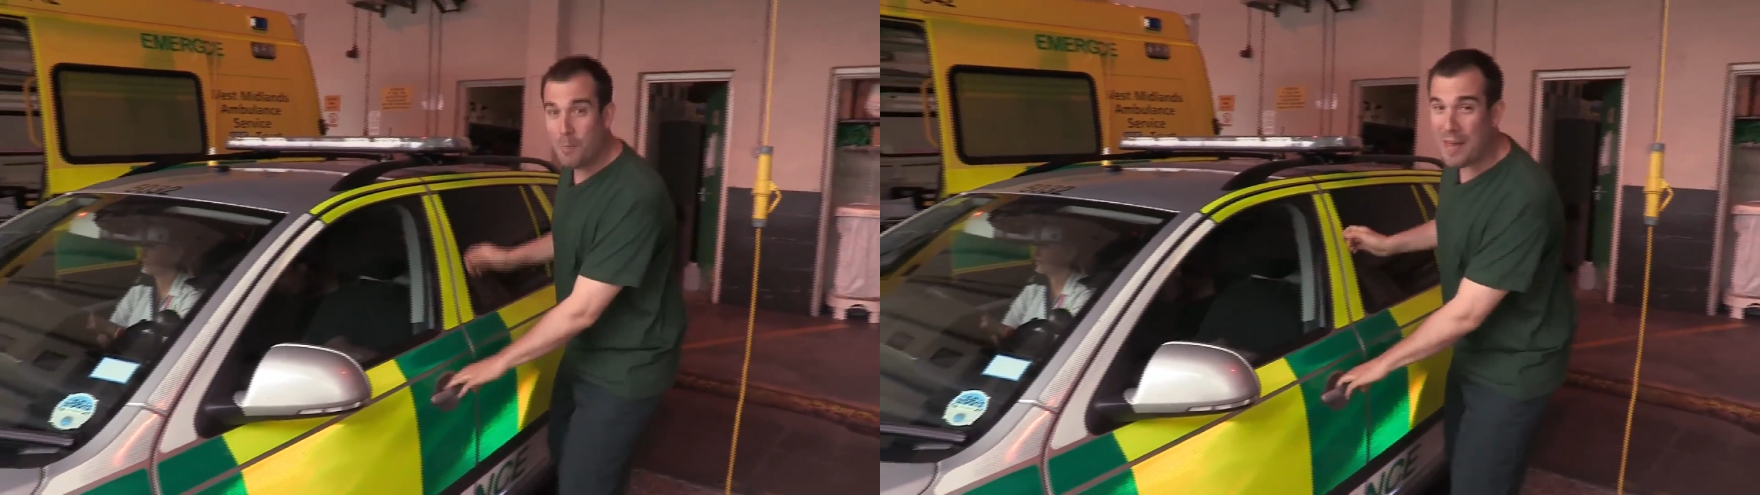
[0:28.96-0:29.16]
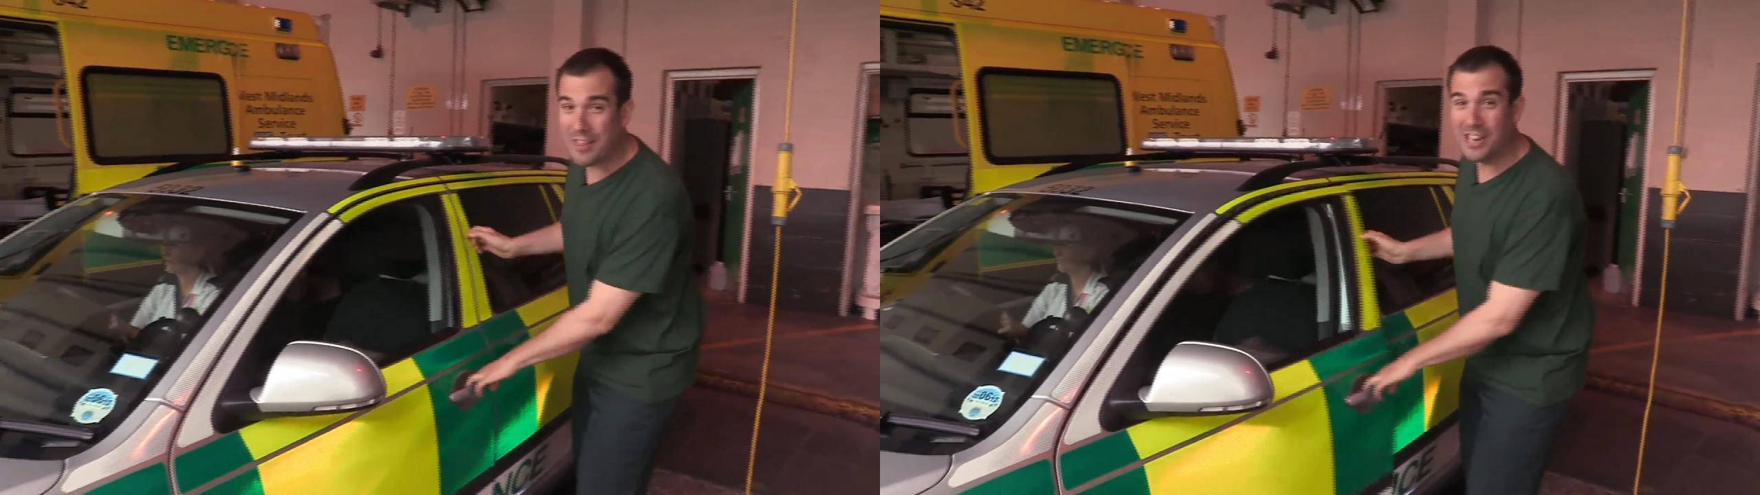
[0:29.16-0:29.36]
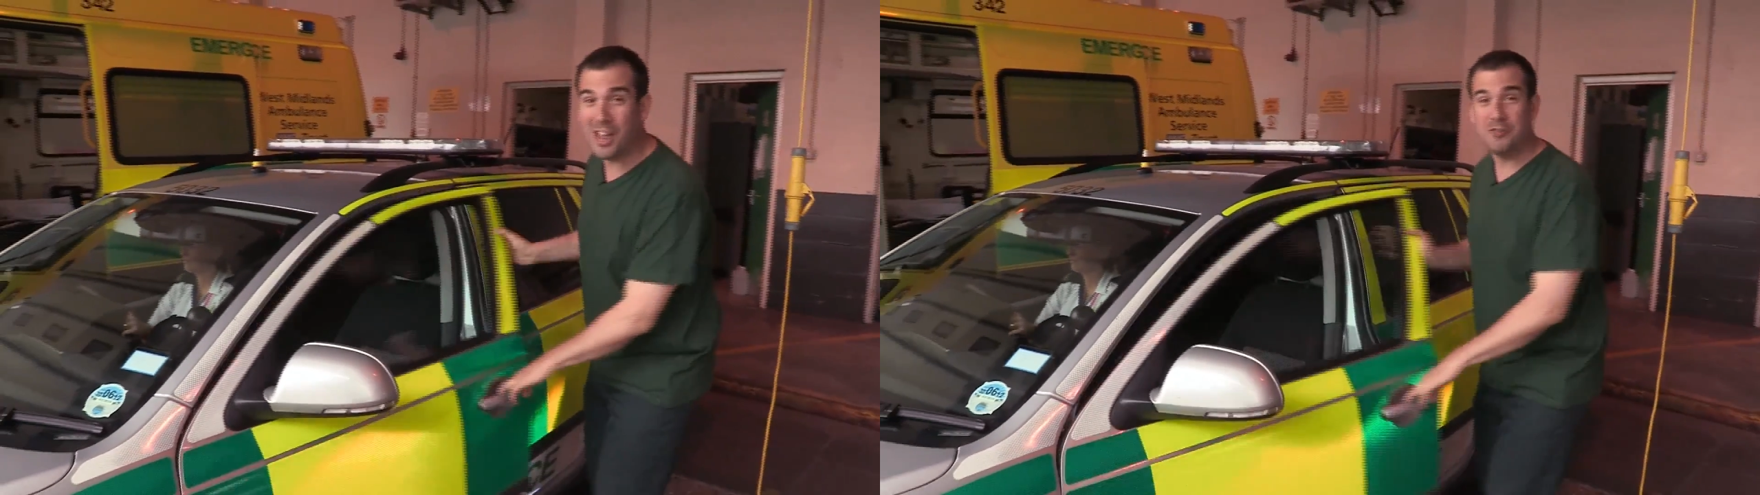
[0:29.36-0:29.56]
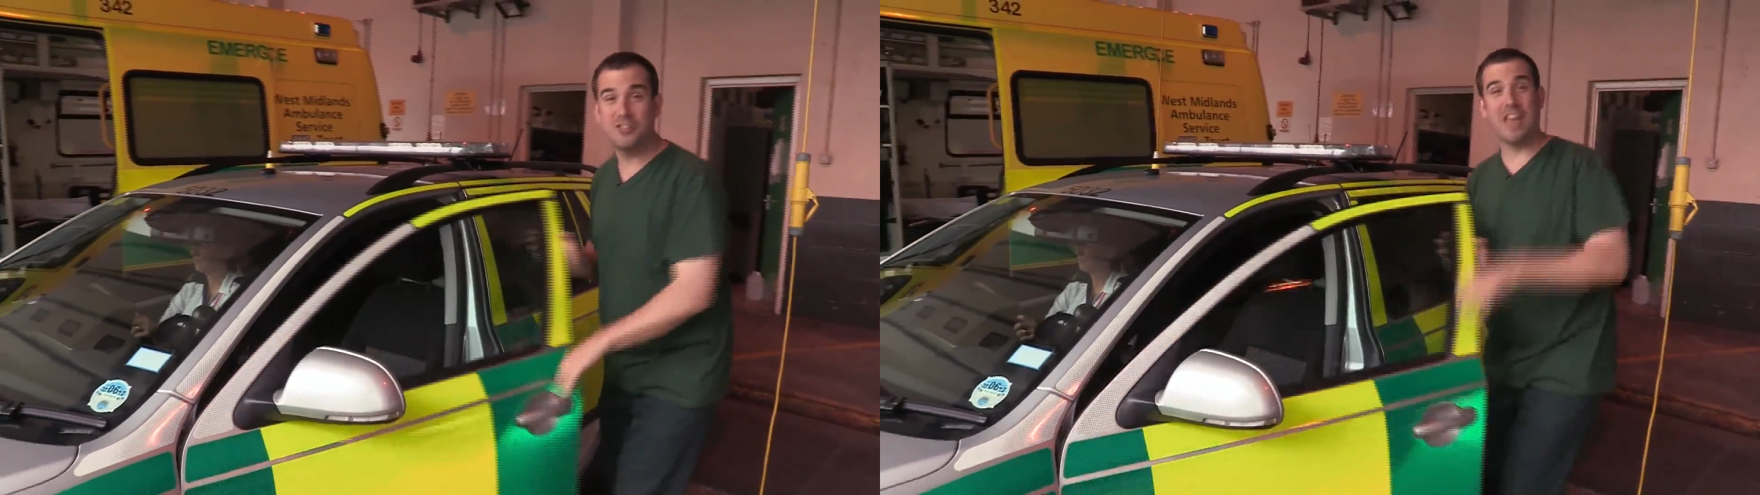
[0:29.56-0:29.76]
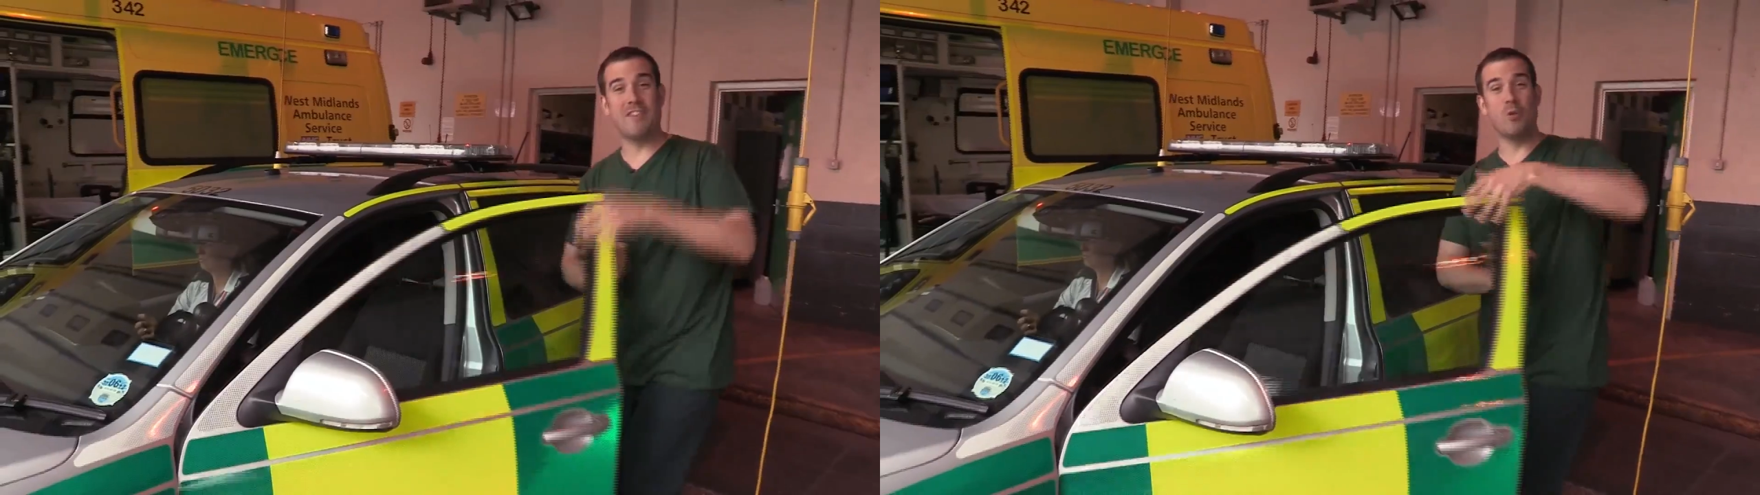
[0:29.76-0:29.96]
about the
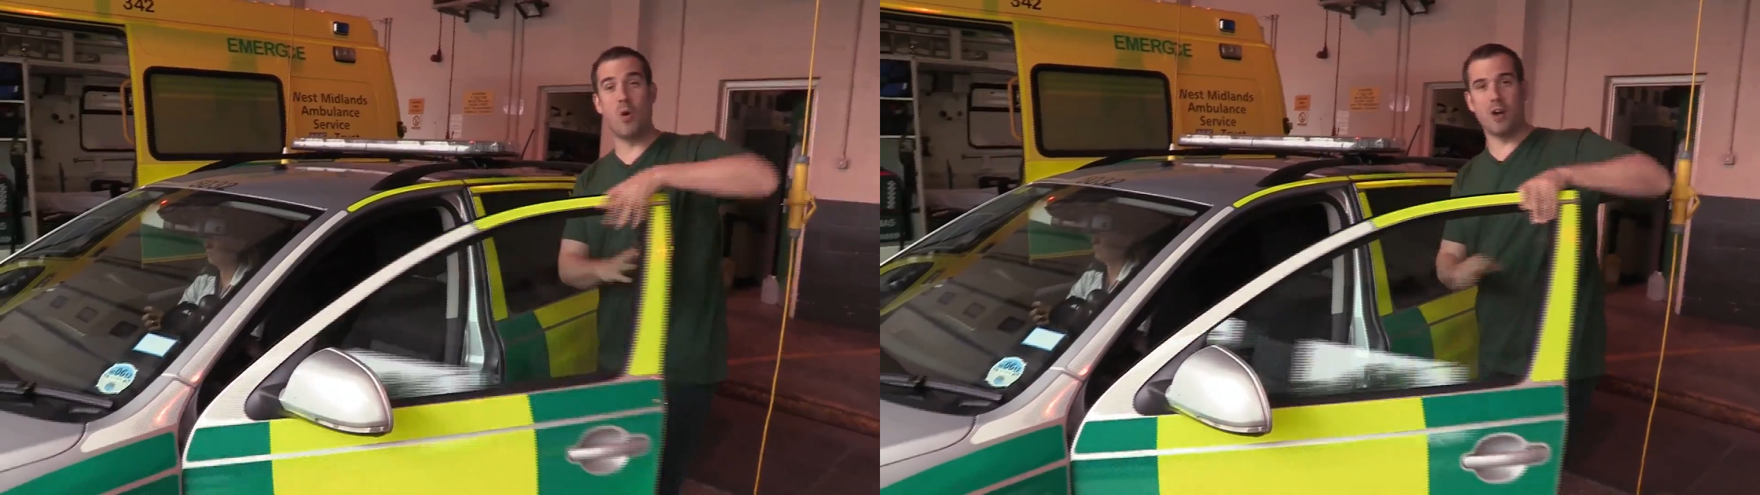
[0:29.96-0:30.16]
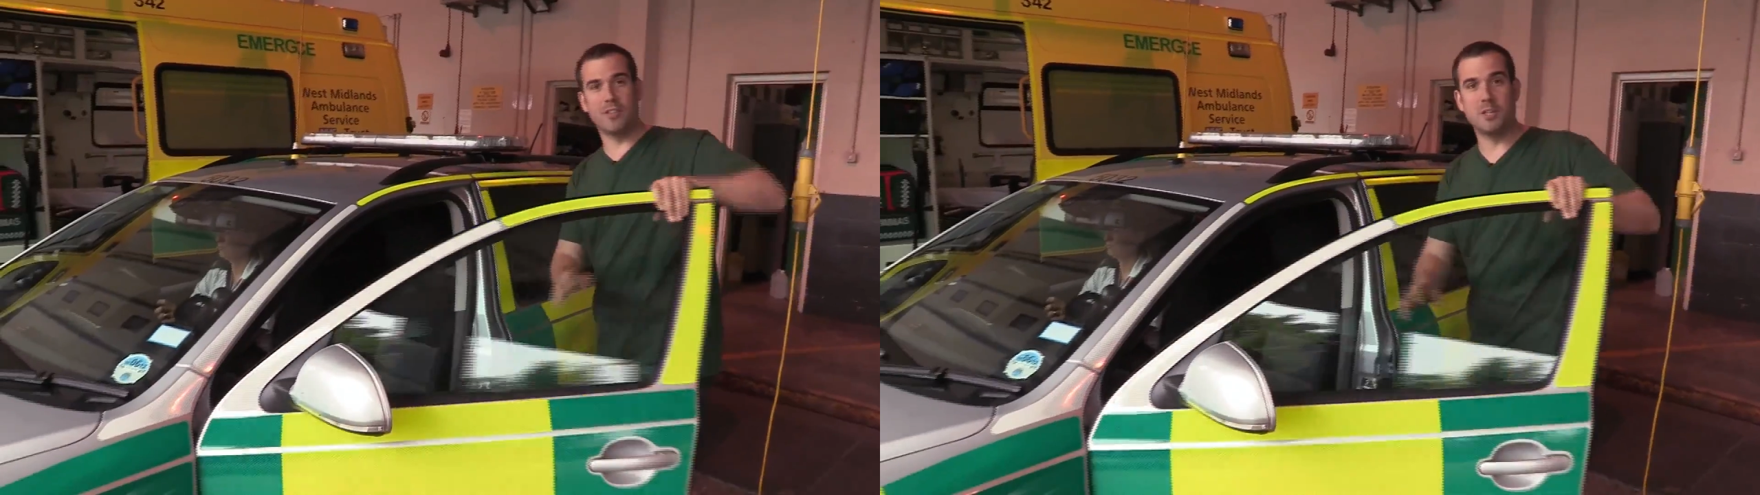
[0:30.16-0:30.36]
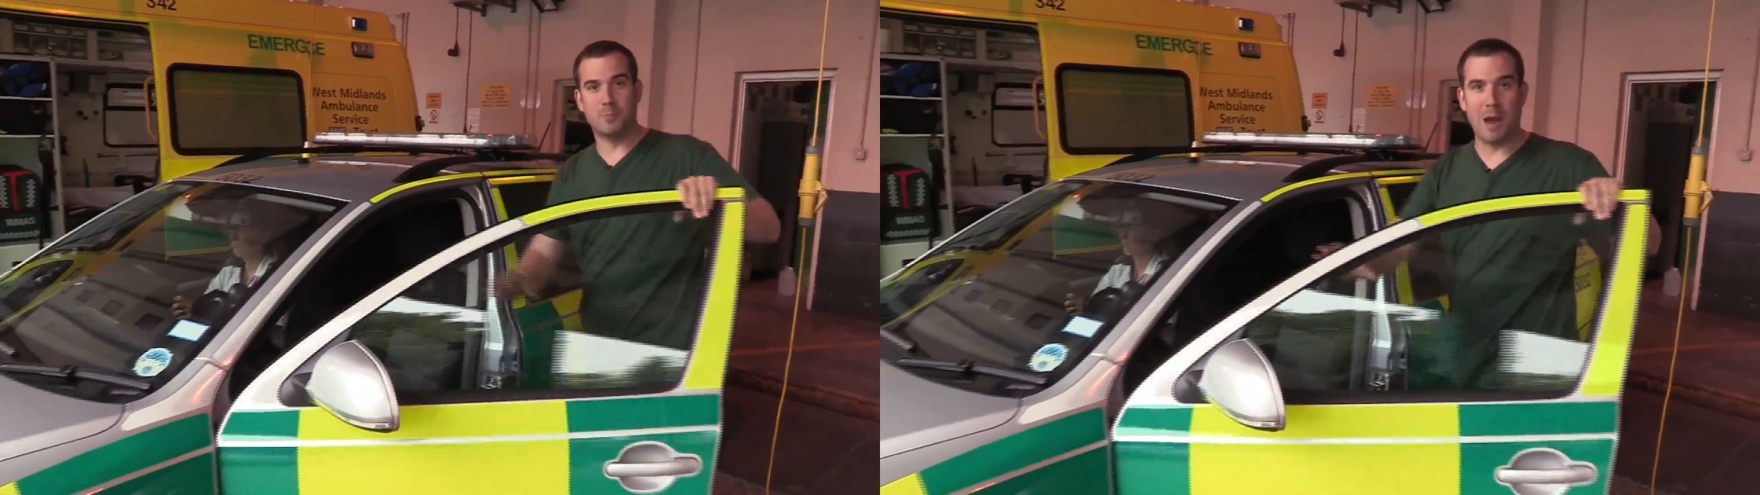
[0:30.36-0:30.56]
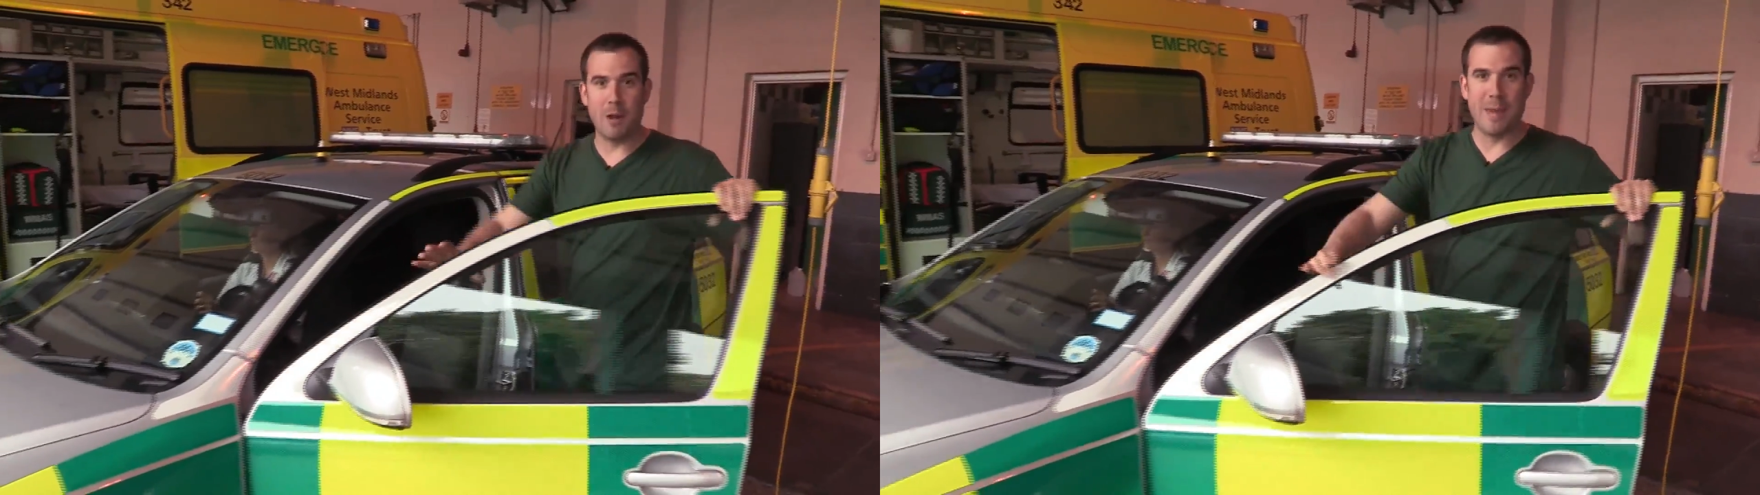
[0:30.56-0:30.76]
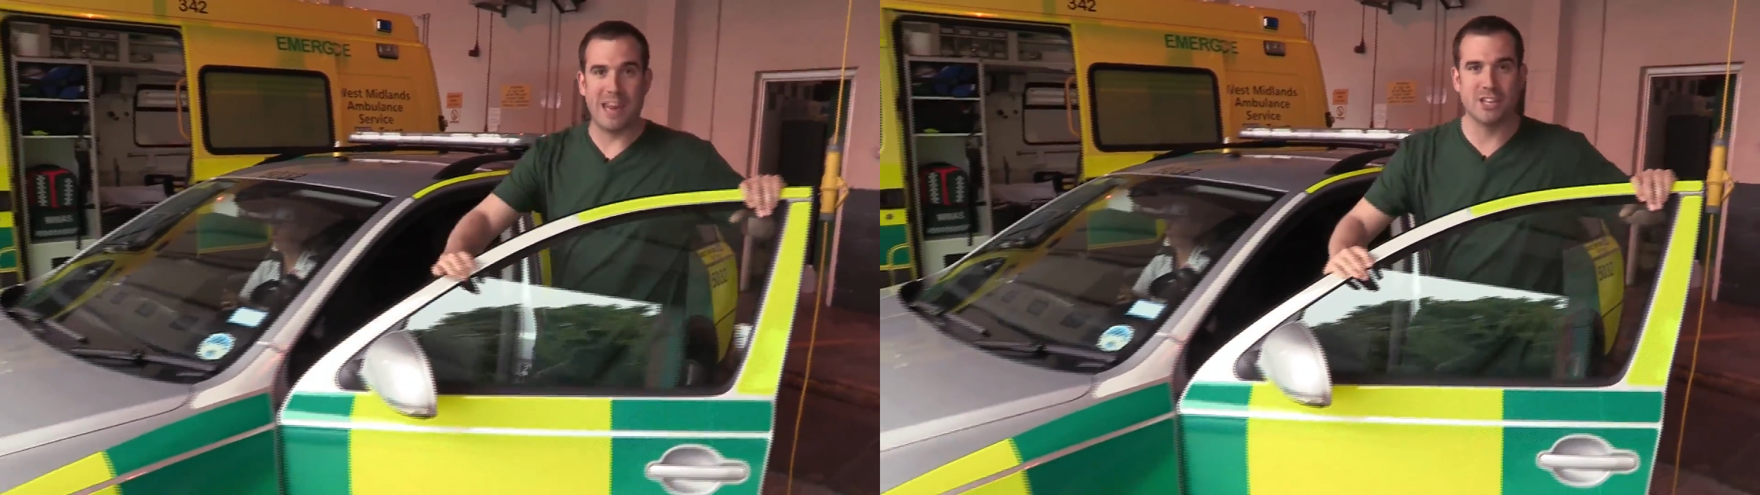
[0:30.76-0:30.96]
life-saving work these
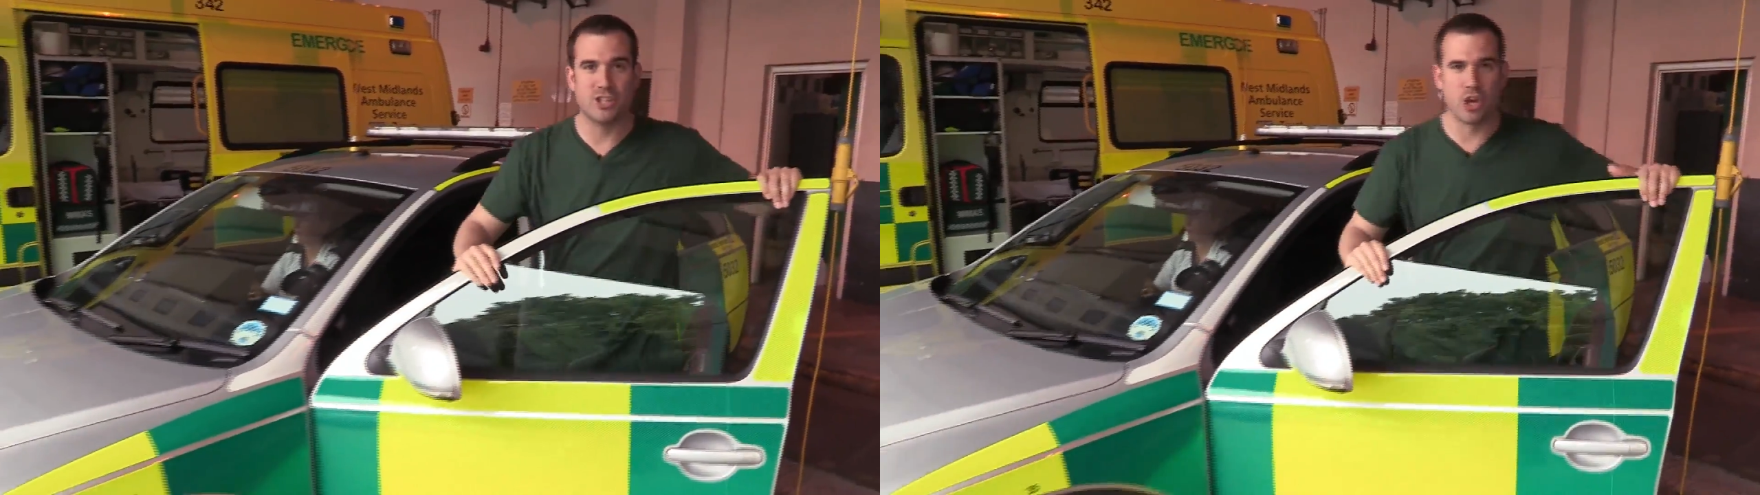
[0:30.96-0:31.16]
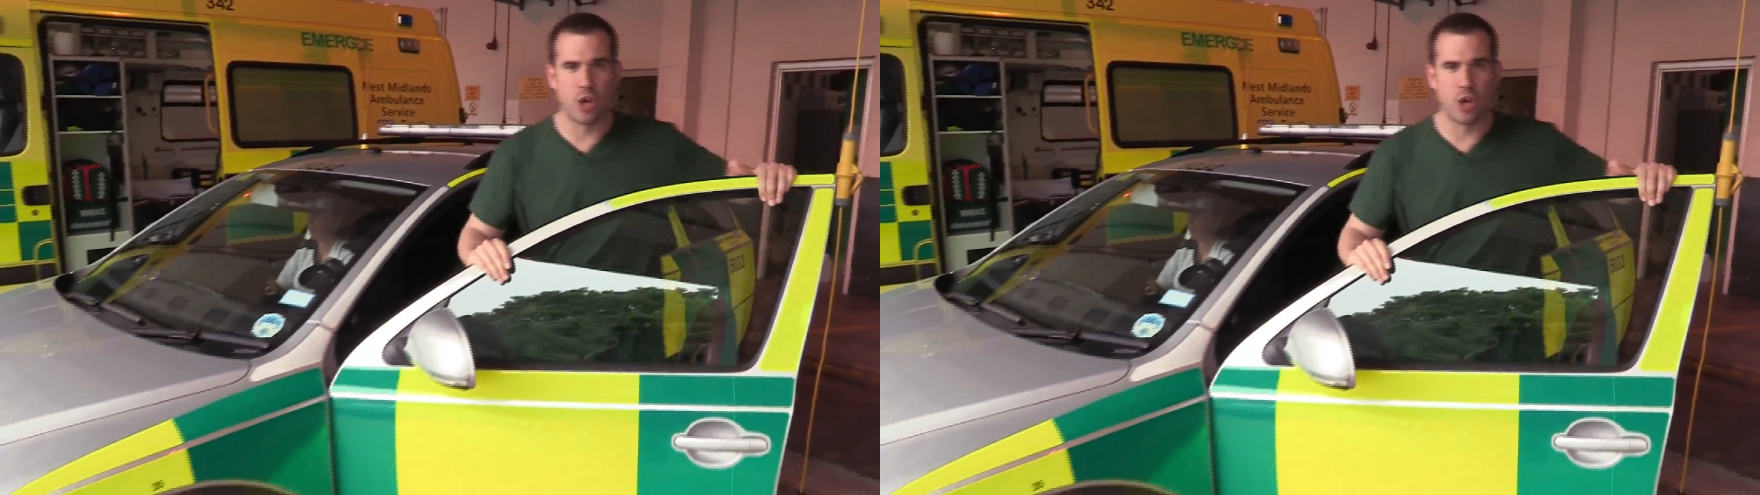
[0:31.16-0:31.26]
paramedics